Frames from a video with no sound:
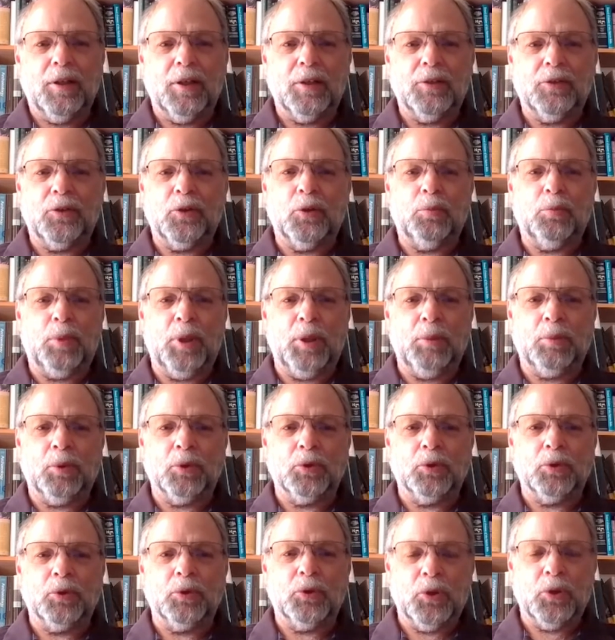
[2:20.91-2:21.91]
And so
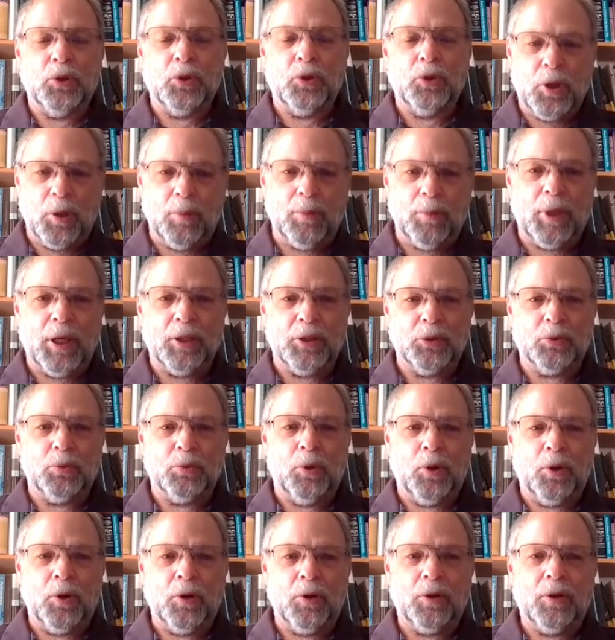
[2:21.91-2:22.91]
people took him at his
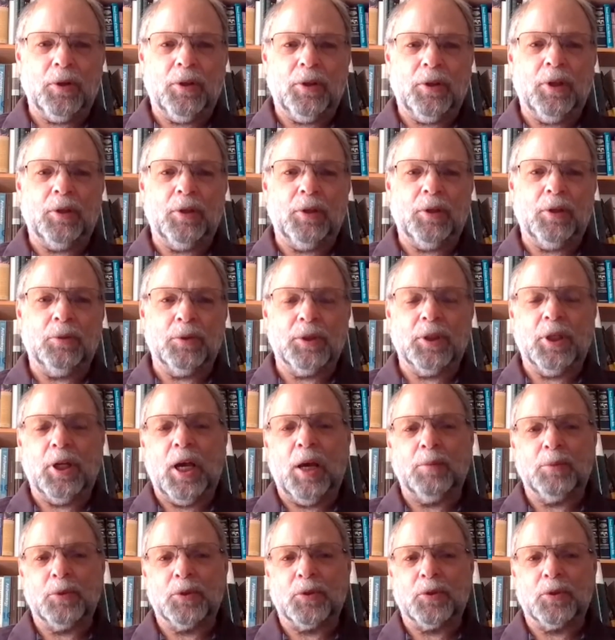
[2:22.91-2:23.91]
word that it was an
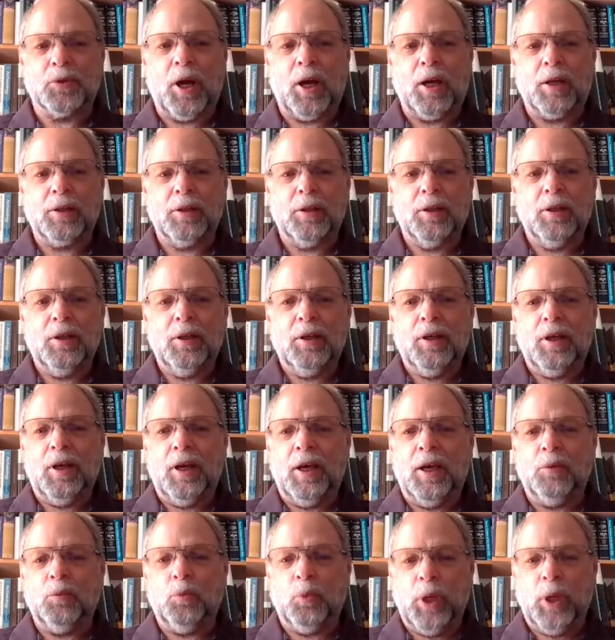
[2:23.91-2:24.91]
abstract
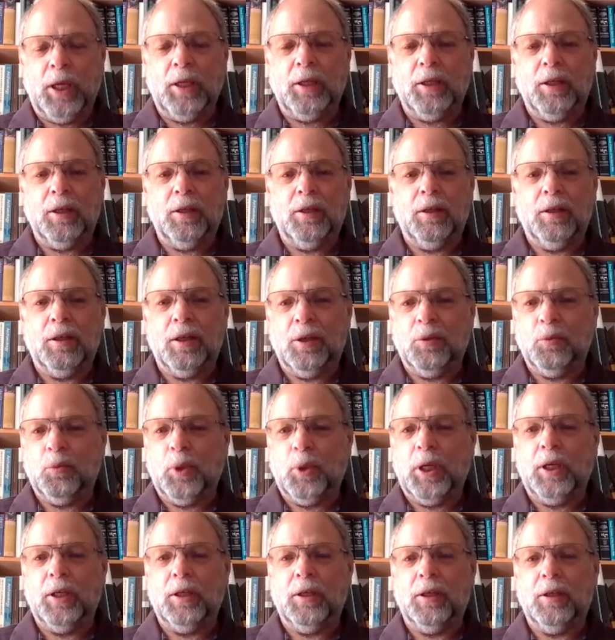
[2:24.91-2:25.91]
and
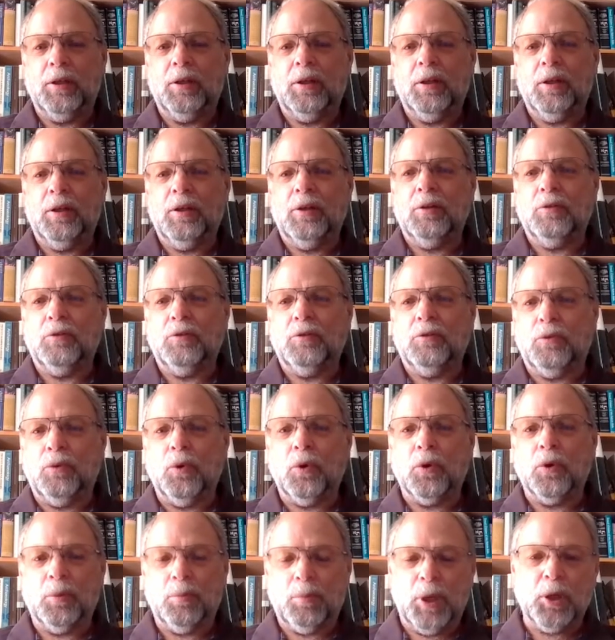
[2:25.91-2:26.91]
waited for
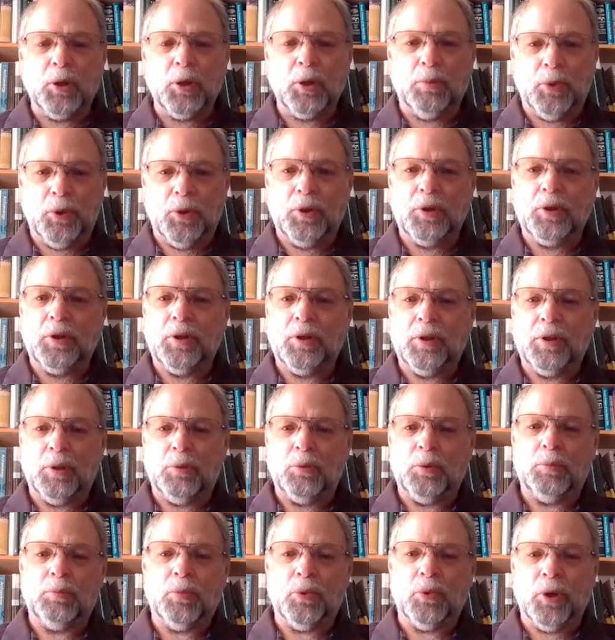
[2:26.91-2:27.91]
the bigger book that
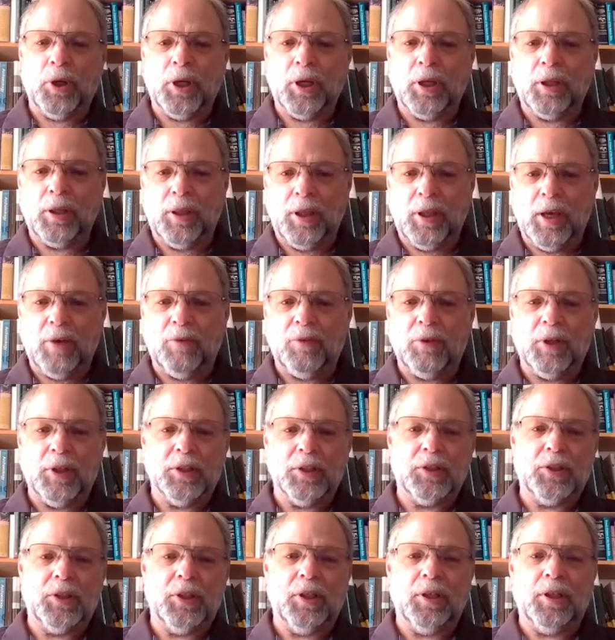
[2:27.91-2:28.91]
would bring the
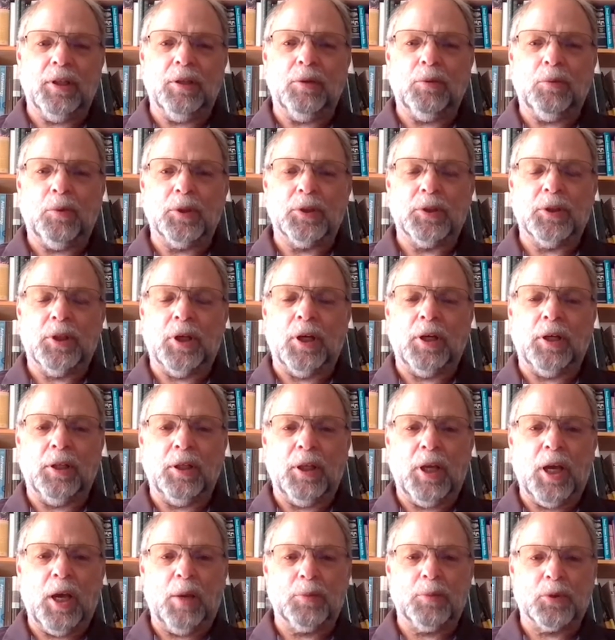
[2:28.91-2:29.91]
evidence in that was not
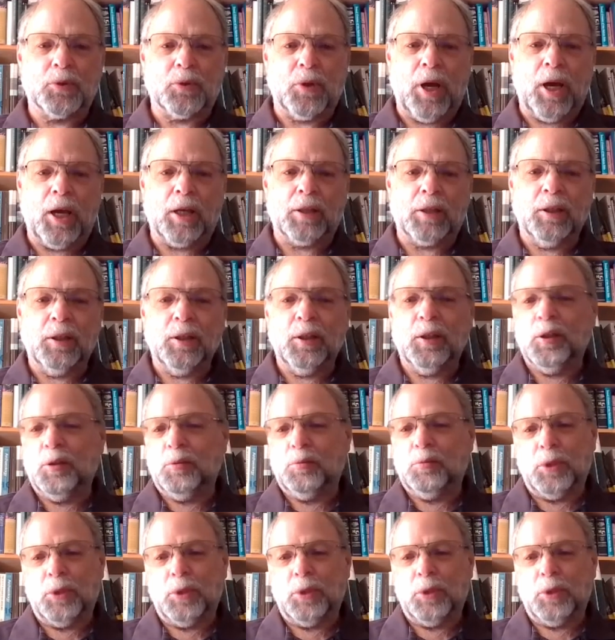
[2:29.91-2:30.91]
in the abstract,
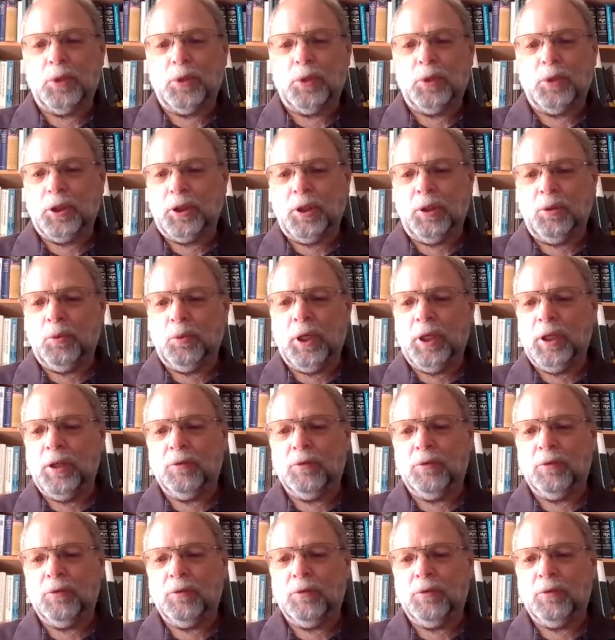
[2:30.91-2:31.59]
but they waited